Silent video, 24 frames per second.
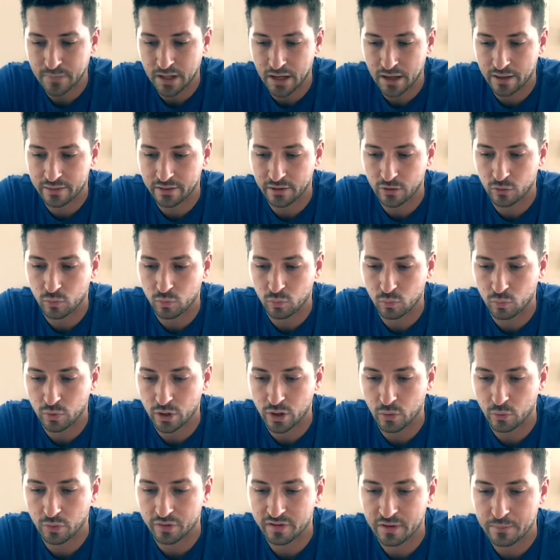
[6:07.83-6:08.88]
I think,
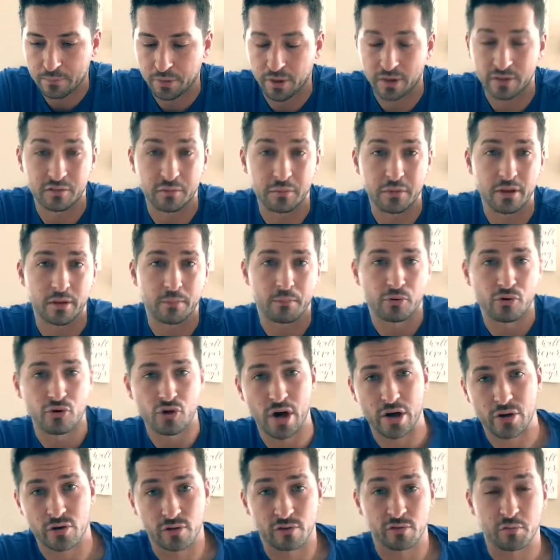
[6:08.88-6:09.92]
once he plugs him in, the
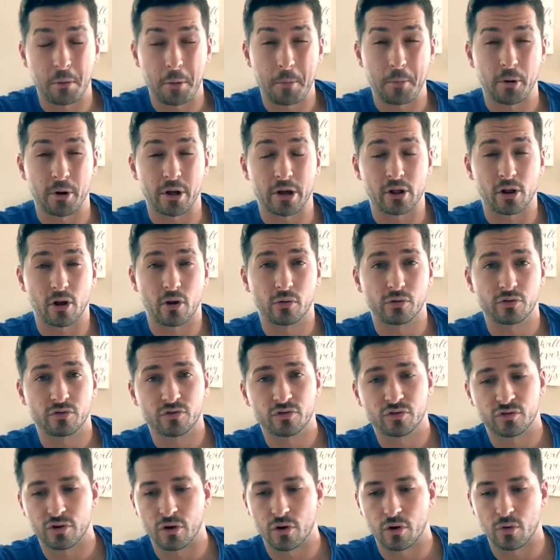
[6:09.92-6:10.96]
projections will be pretty close.
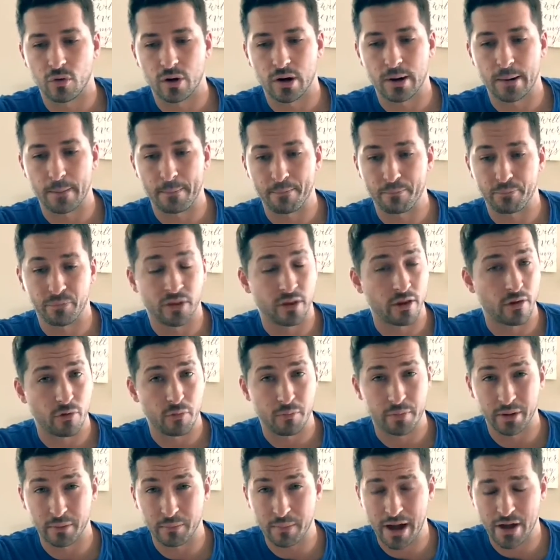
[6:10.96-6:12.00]
So another
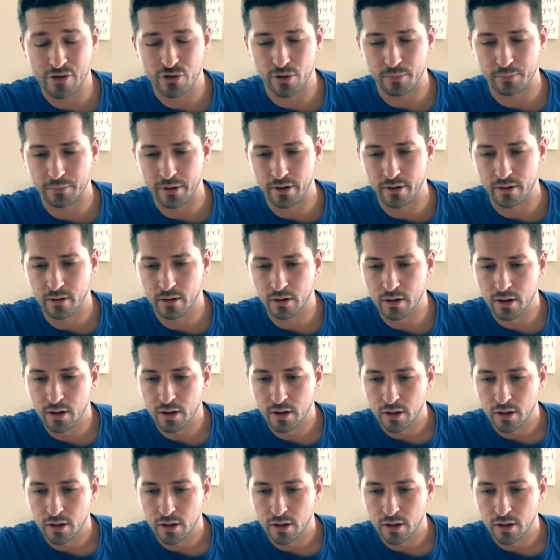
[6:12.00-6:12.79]
big matchup there.